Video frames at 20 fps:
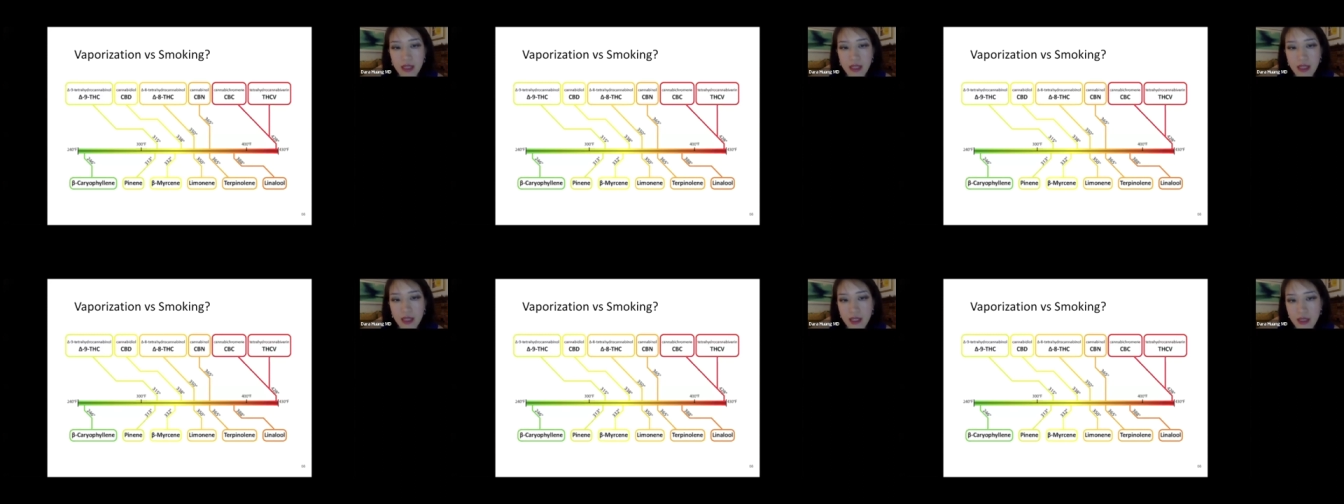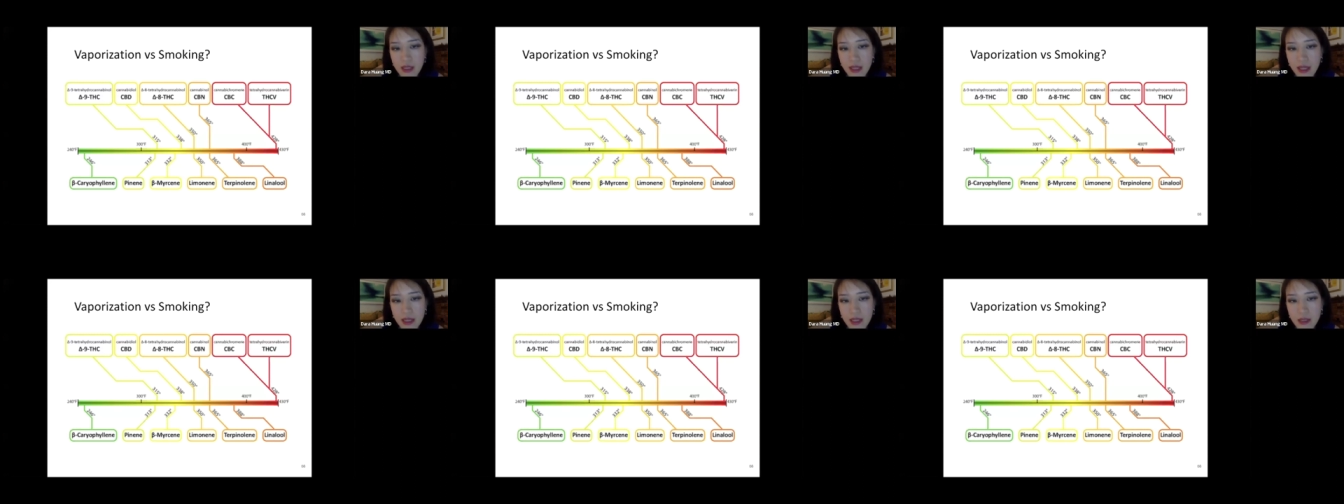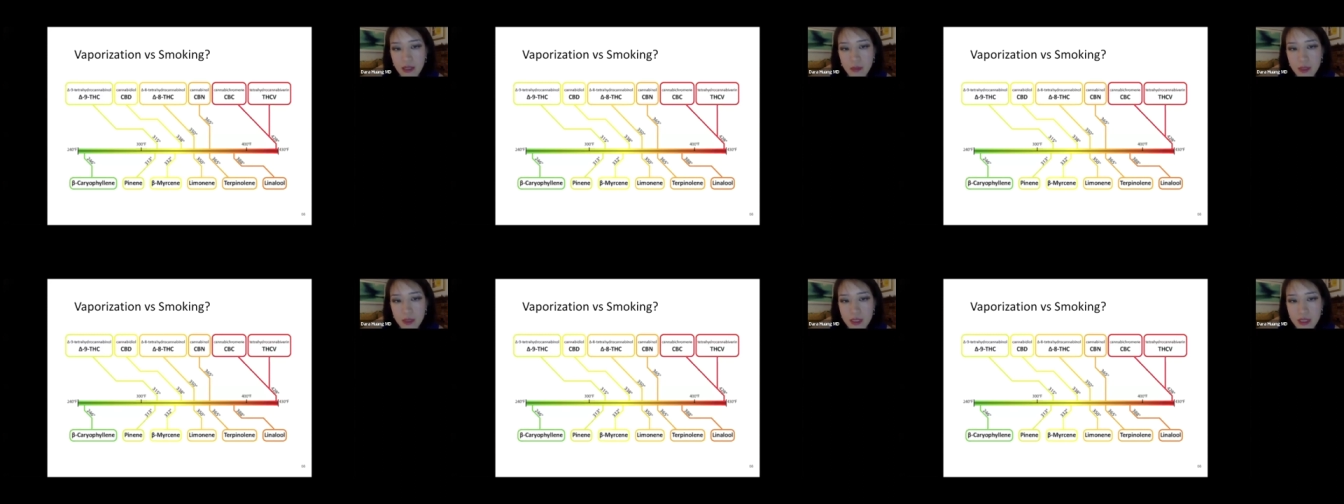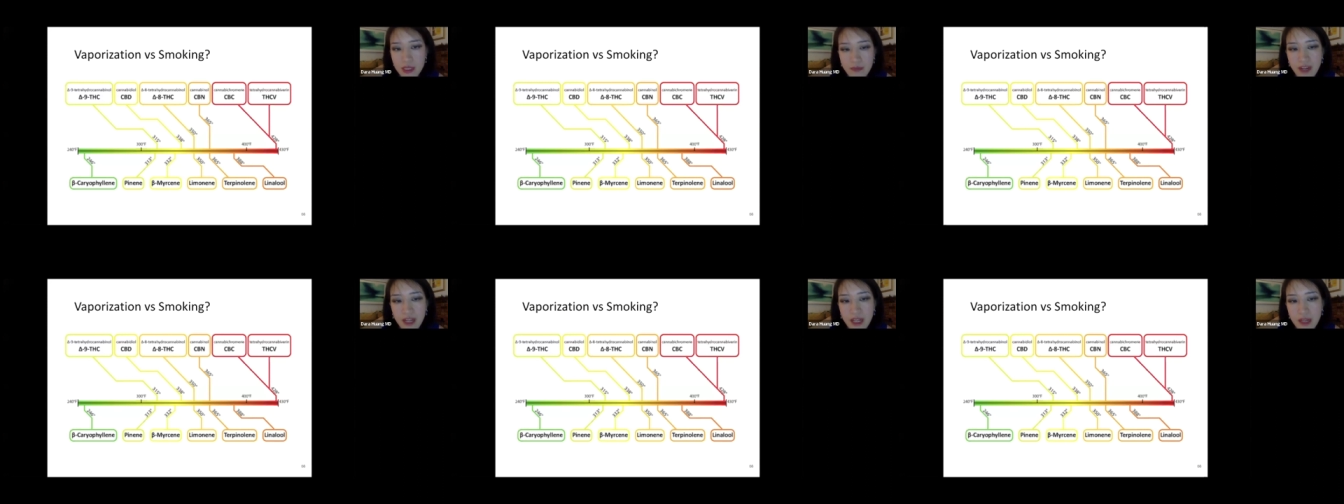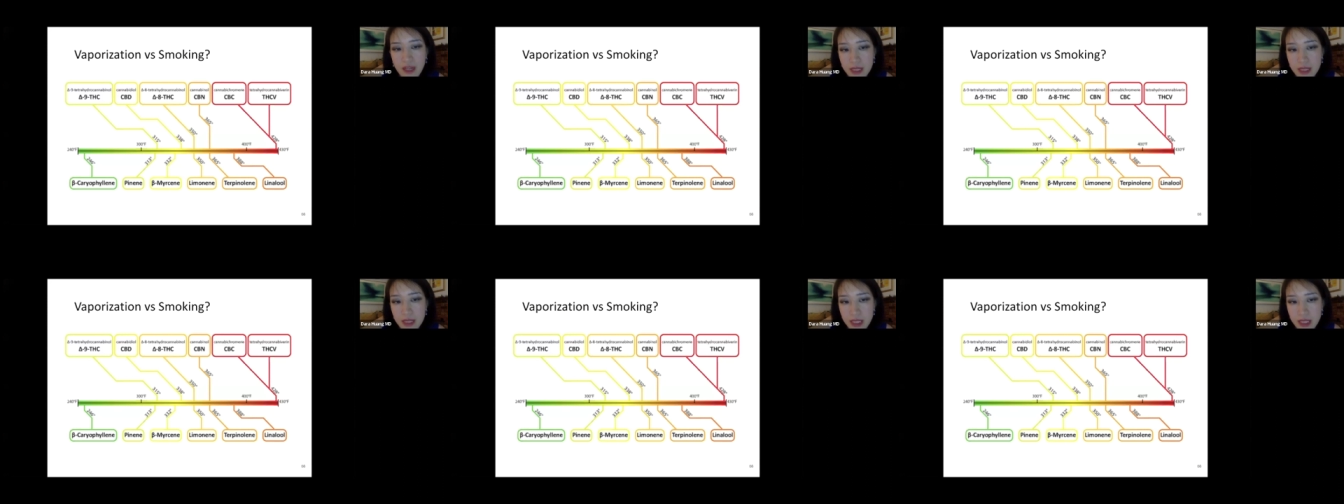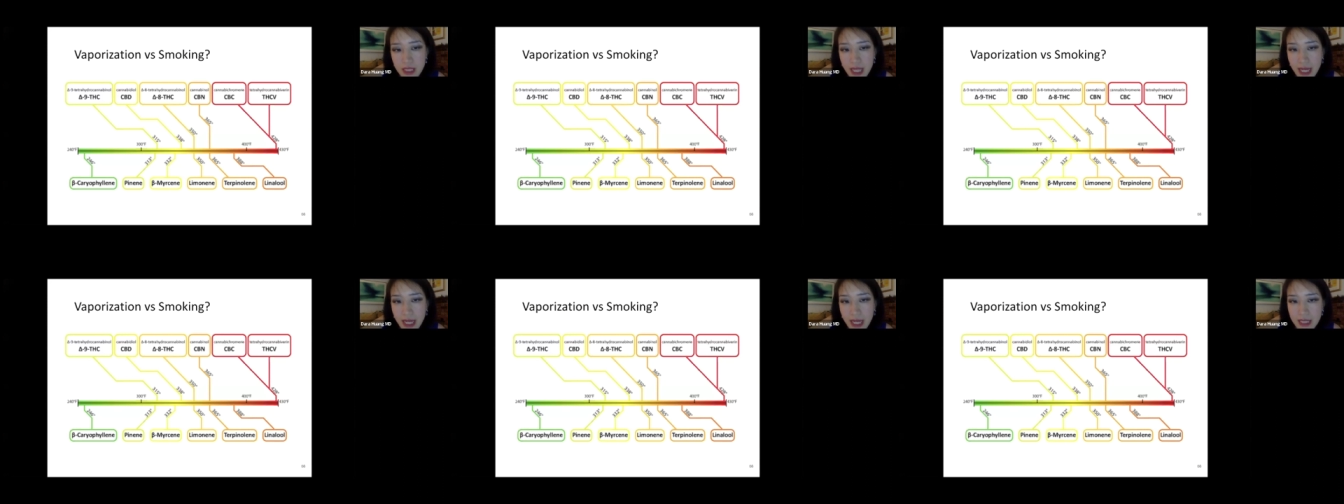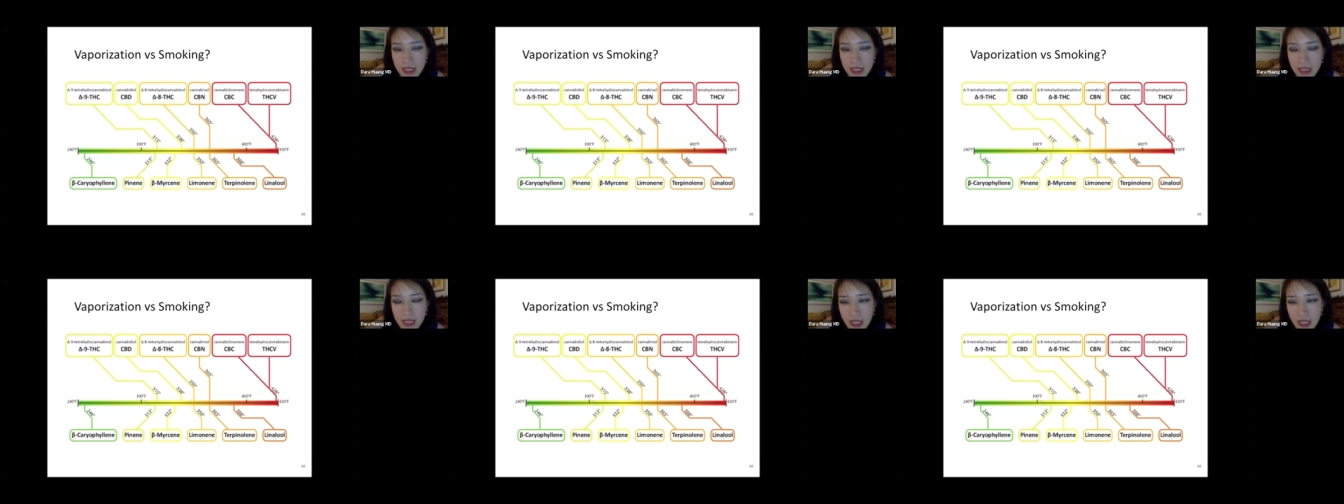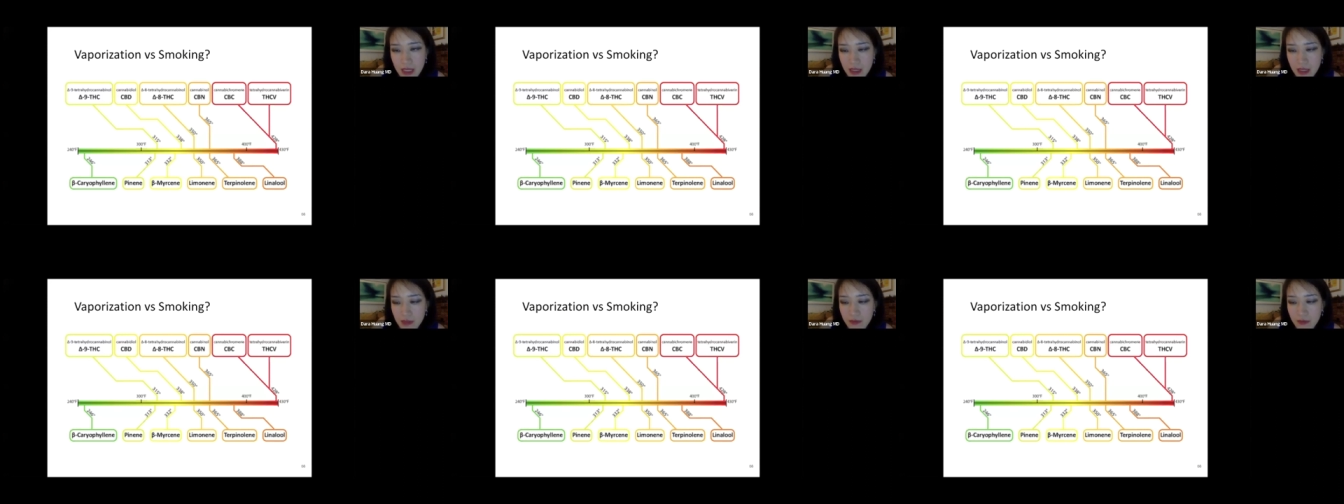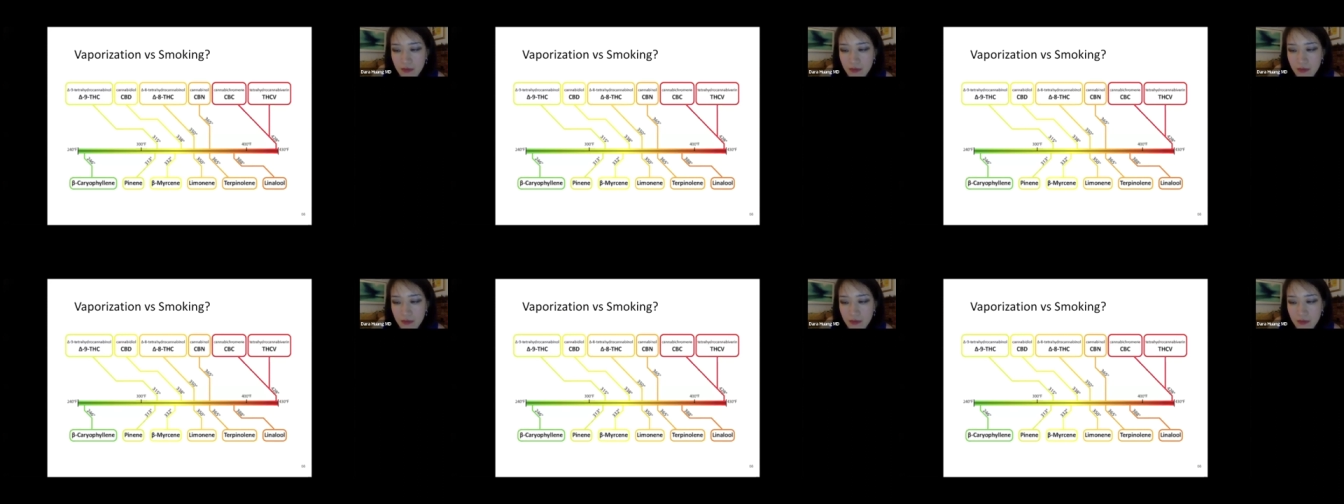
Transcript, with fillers: thinking that it was vitamin D acetate,